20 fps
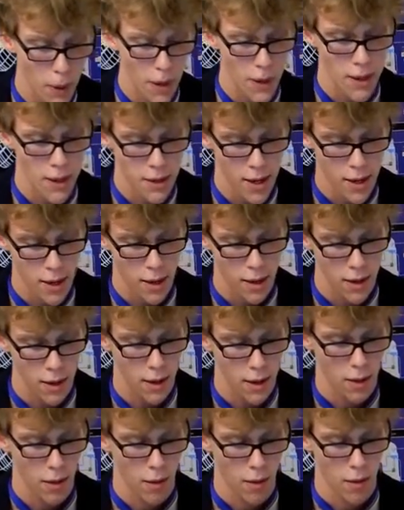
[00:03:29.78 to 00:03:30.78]
by the Senate,
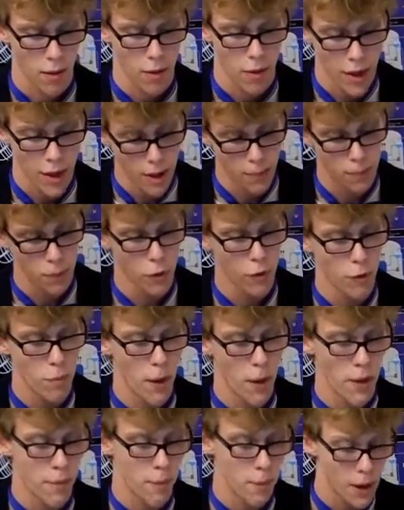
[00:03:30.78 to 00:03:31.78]
then approved
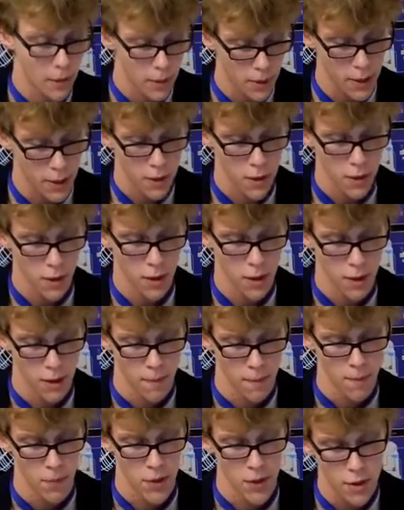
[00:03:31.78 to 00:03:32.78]
by the Prime Minister,
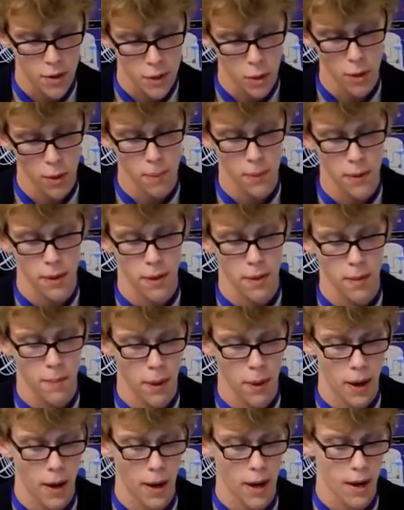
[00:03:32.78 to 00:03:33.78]
then interpreted
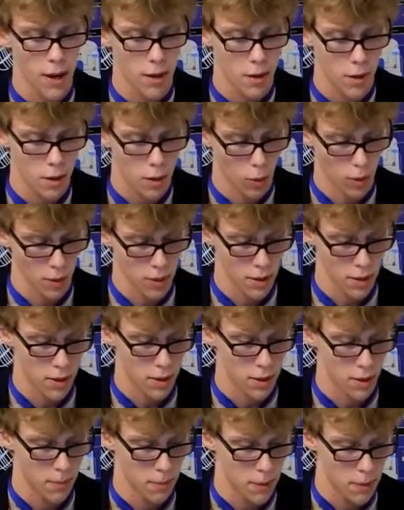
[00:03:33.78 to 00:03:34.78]
by the court
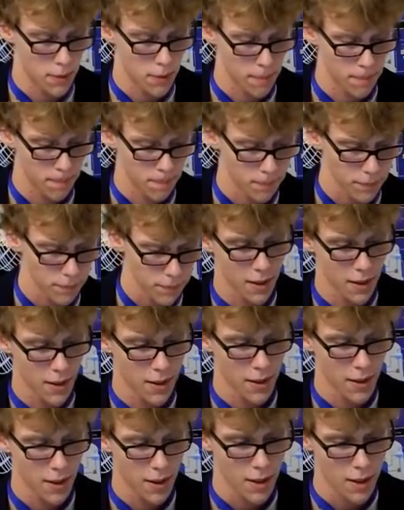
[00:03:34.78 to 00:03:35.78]
systems.
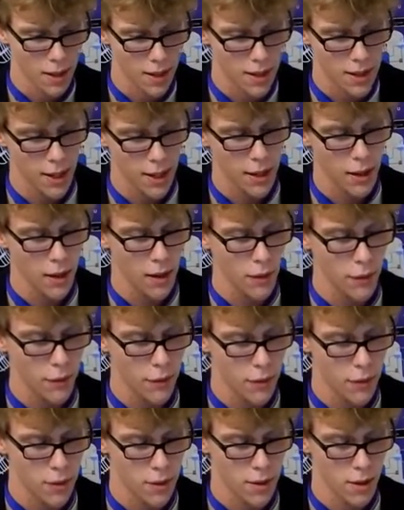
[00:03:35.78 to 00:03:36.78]
The
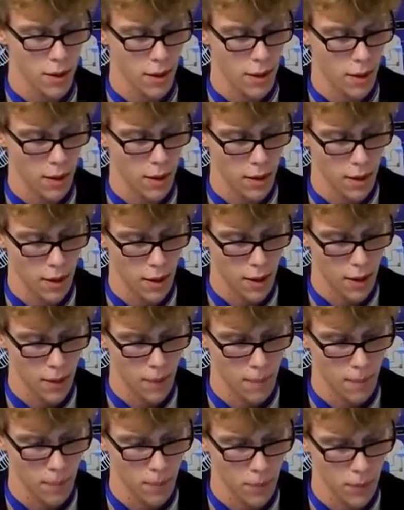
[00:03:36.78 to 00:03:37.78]
executive
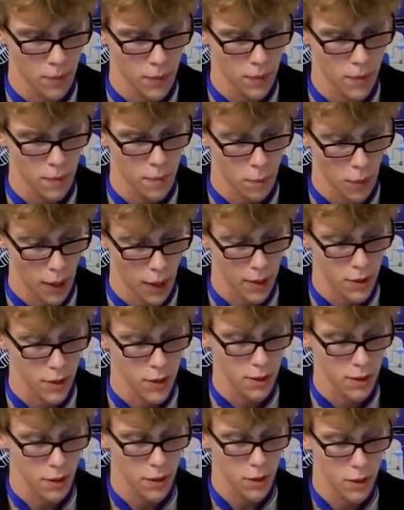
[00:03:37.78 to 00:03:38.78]
branch
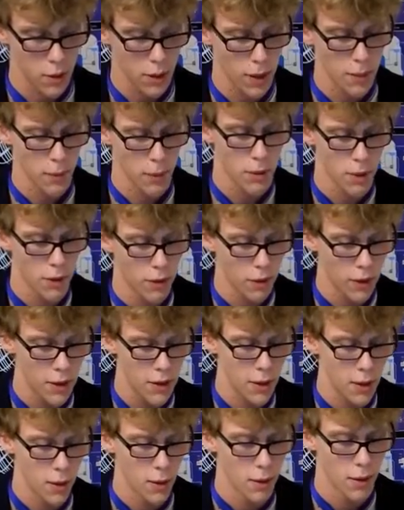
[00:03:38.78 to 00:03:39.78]
is also able to
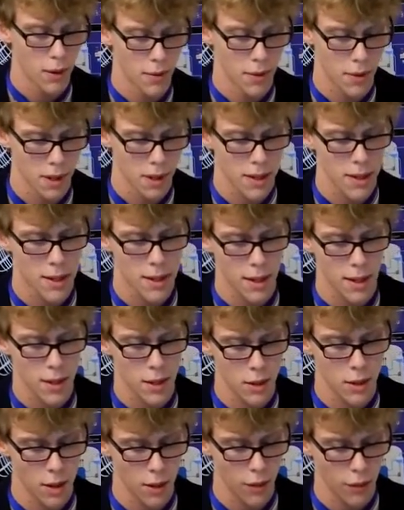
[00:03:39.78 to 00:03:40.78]
veto the
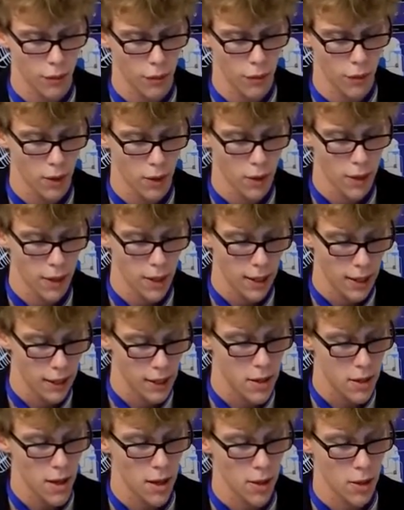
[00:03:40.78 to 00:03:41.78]
legislation if it
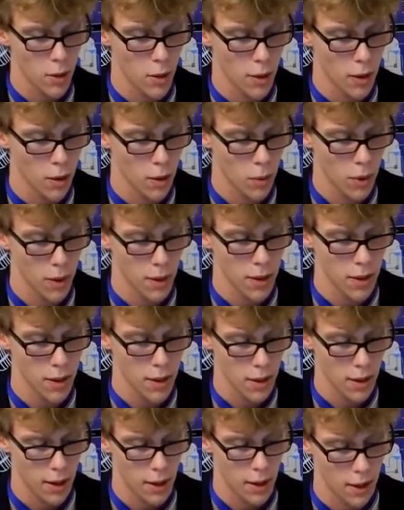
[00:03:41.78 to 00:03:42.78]
is not doing what
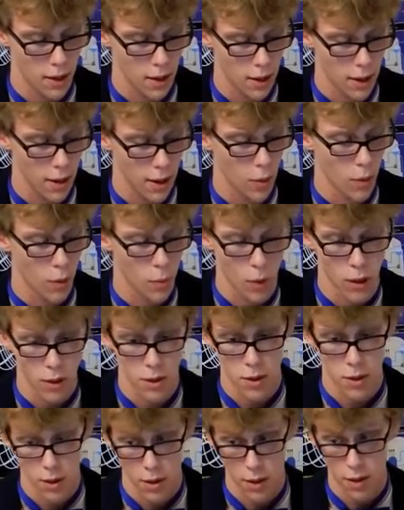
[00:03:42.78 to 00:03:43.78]
anyone
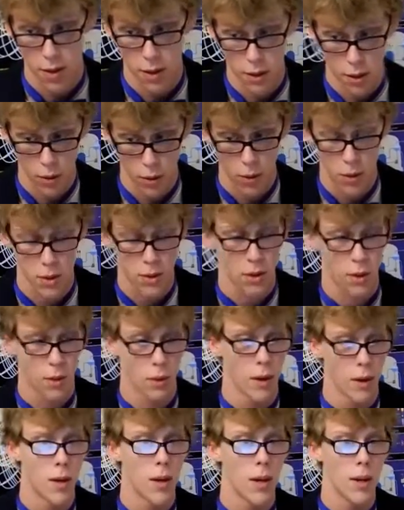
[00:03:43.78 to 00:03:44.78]
wants to do. So,
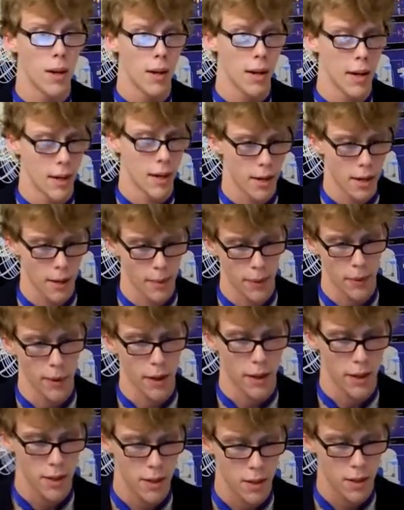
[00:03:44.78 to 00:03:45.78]
in a
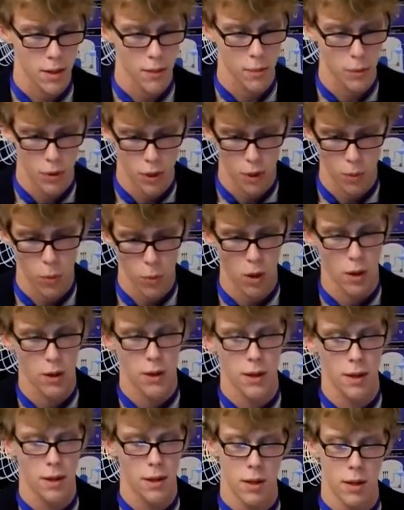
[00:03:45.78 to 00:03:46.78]
democratic system which he
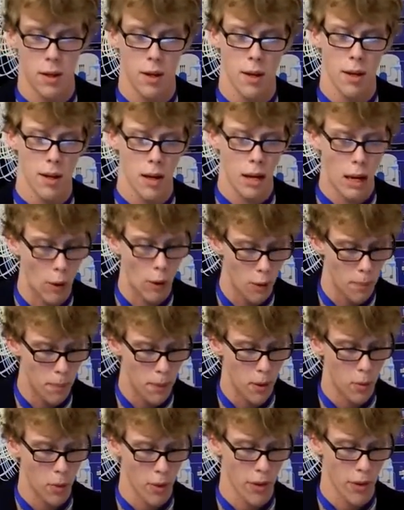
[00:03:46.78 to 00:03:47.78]
wanted, it would
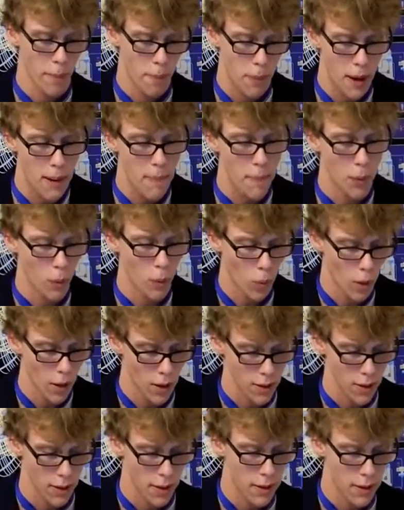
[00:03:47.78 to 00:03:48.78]
be what the people
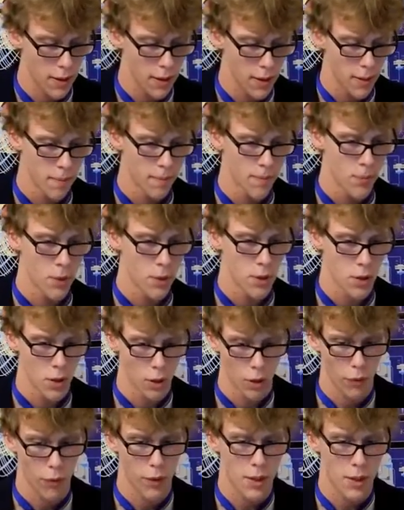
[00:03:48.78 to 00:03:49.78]
wanted.
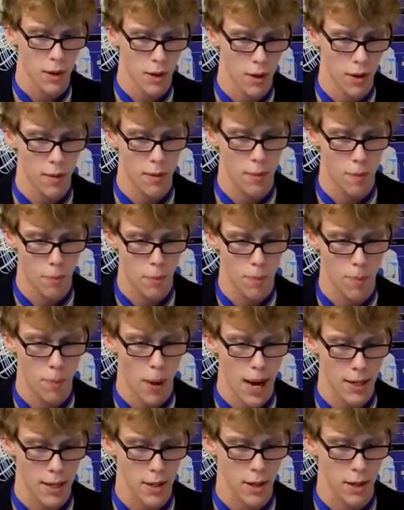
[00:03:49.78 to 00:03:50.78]
So if it started
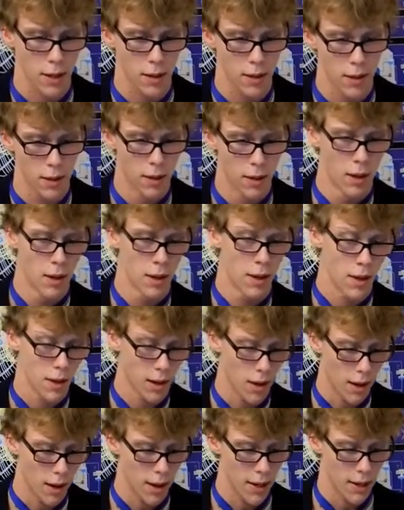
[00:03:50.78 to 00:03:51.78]
passing
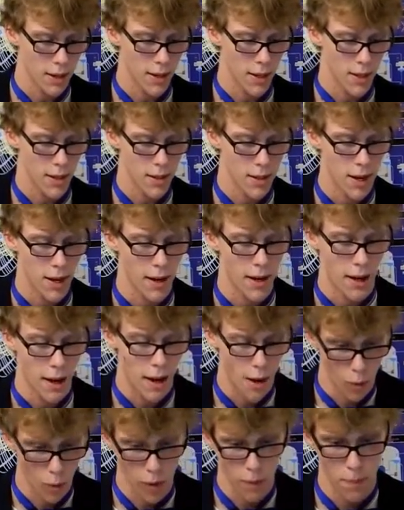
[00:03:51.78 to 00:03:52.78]
laws that said
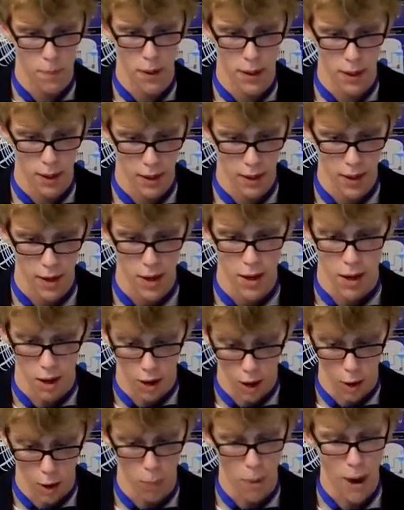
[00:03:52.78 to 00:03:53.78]
it would be
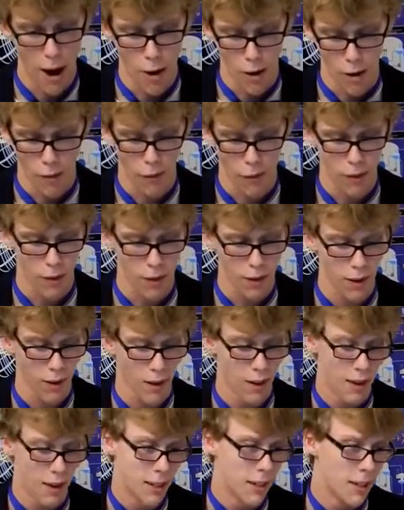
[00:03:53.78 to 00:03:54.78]

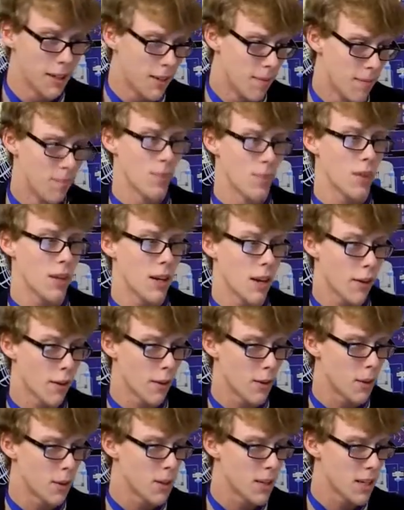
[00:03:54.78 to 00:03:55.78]
all-powerful, the
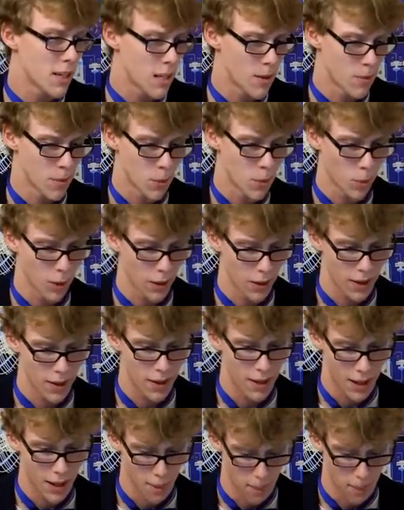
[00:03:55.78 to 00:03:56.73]
other two systems would